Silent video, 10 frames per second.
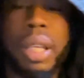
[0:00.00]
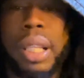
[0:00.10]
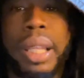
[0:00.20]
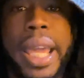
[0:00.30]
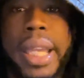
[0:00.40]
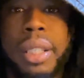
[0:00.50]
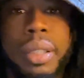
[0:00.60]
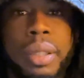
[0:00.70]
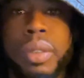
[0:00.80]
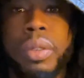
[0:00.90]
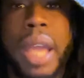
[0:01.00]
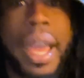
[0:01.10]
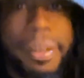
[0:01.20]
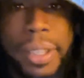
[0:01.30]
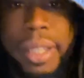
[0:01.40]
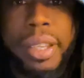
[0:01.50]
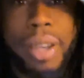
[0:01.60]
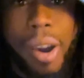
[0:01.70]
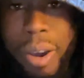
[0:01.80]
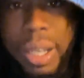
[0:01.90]
light, heavy,
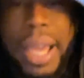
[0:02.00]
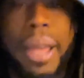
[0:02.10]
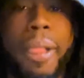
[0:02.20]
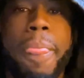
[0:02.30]
all that.